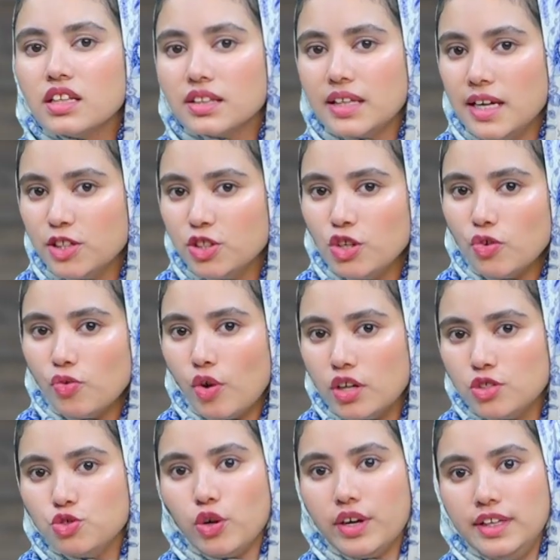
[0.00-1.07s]
Thank you
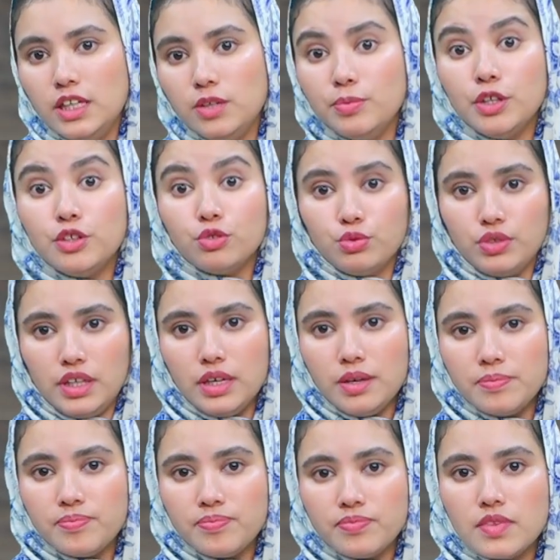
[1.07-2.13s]
for joining me
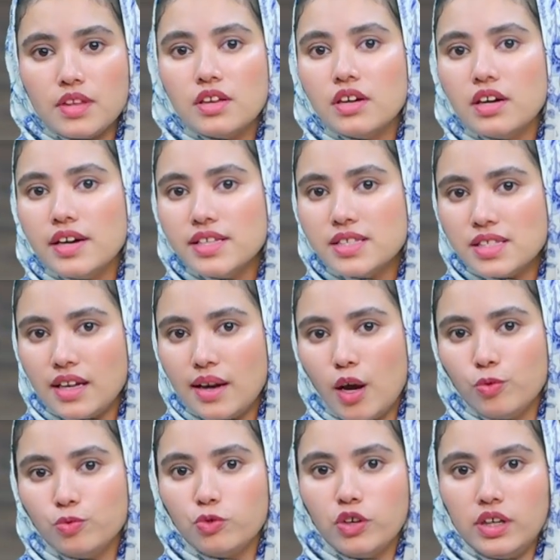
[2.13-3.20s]
today.
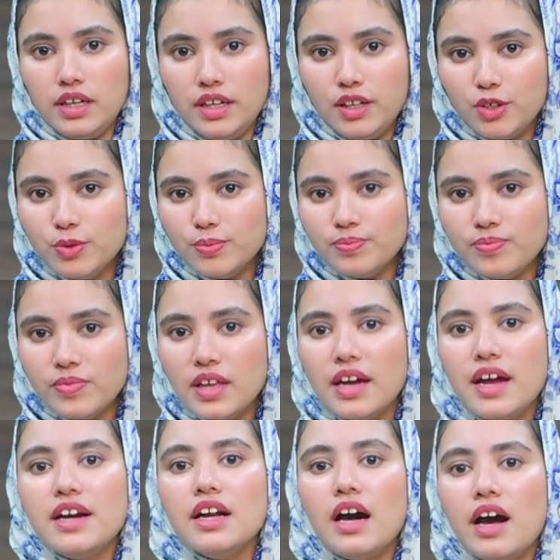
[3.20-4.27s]
Assalamu alaikum,
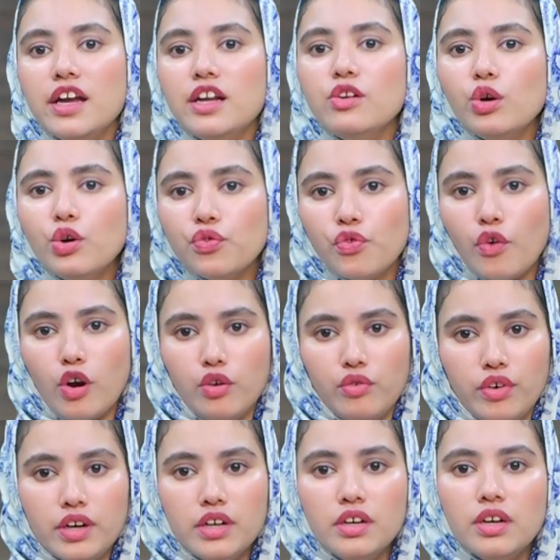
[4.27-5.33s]
and I look
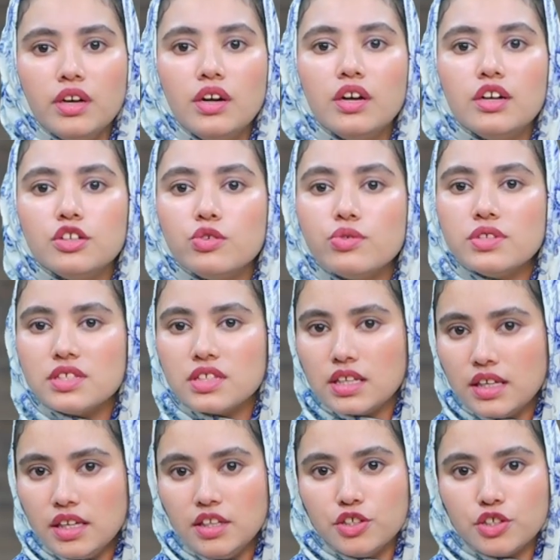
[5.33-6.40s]
forward to
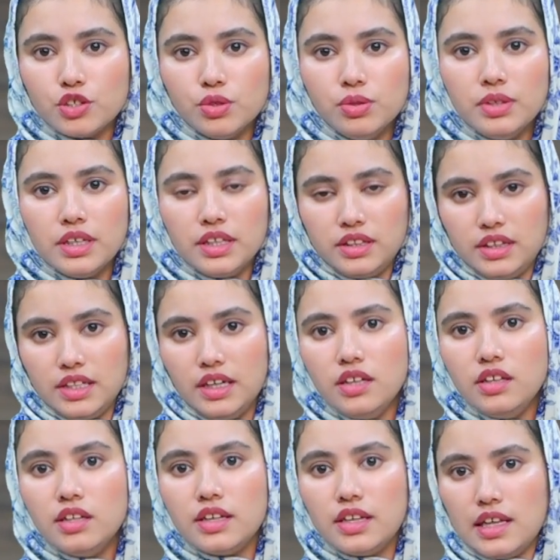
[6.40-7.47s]
seeing you in the
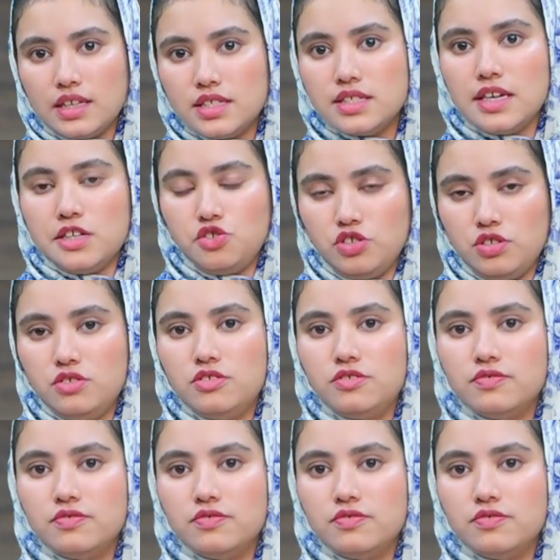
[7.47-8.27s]
next session.